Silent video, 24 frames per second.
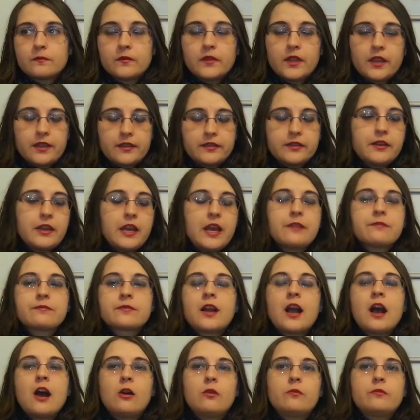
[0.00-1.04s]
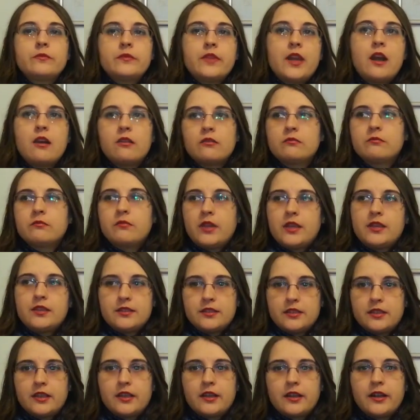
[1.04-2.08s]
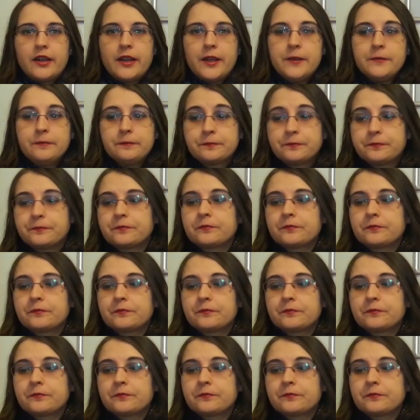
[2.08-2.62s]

they have calmed down, basically.